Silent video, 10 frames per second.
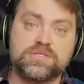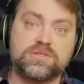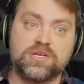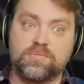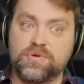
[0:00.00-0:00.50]
to
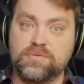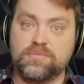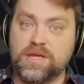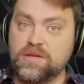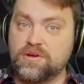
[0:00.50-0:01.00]
kaboom
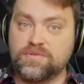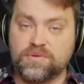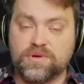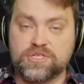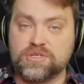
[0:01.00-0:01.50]
many of
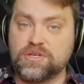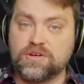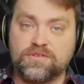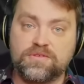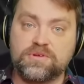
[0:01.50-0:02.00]
the Russian
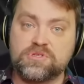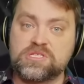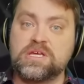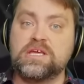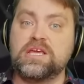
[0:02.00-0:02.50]
airfields